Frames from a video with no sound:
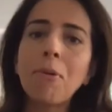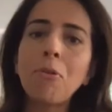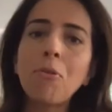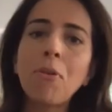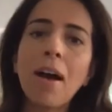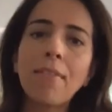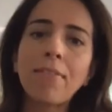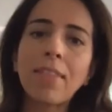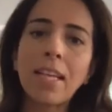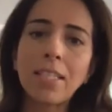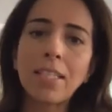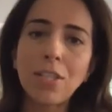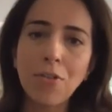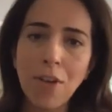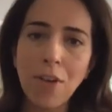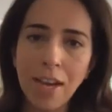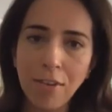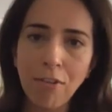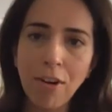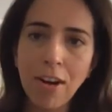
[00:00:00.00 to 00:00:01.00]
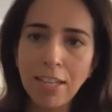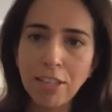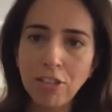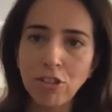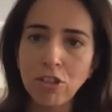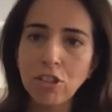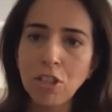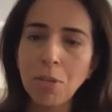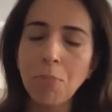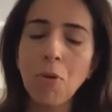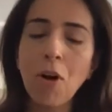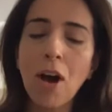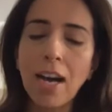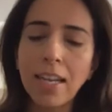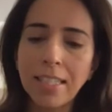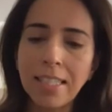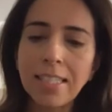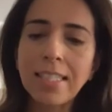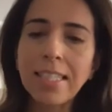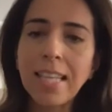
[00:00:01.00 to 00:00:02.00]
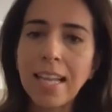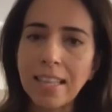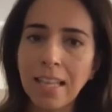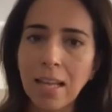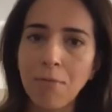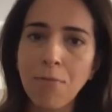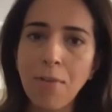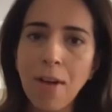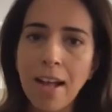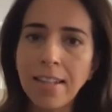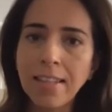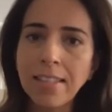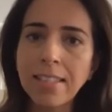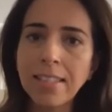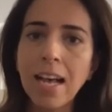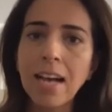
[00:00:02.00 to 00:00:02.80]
who have that direct relationship or understand that fans